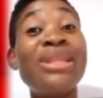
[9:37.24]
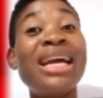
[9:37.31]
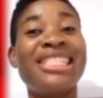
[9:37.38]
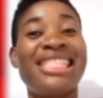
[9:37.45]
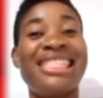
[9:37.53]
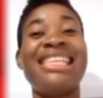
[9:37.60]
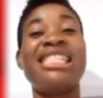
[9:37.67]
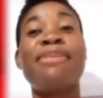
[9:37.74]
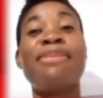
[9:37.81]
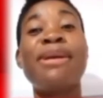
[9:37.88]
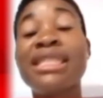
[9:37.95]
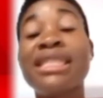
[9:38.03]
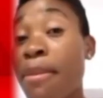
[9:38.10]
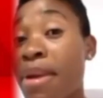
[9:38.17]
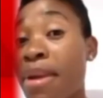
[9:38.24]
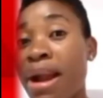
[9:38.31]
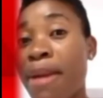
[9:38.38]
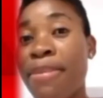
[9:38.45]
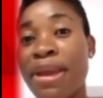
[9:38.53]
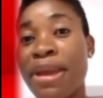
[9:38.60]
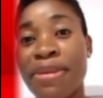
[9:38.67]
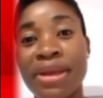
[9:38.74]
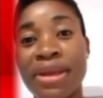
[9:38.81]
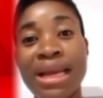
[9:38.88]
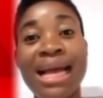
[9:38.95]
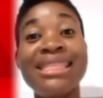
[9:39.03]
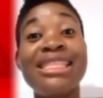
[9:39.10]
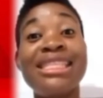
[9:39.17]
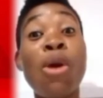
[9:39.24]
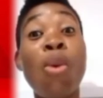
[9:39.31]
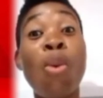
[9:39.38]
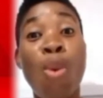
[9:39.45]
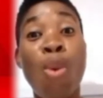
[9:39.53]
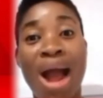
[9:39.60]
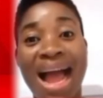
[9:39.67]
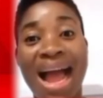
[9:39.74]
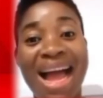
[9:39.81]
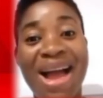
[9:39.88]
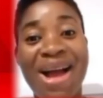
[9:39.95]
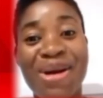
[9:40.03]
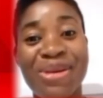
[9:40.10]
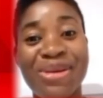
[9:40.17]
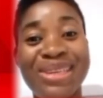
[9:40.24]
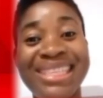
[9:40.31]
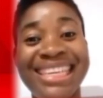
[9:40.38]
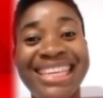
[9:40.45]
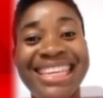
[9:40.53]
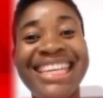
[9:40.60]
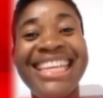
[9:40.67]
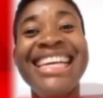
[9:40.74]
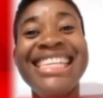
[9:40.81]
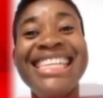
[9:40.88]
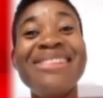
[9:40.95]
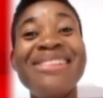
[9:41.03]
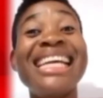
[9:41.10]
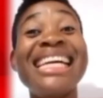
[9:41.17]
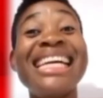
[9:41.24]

she's expecting Mira baby. I said, wow. She was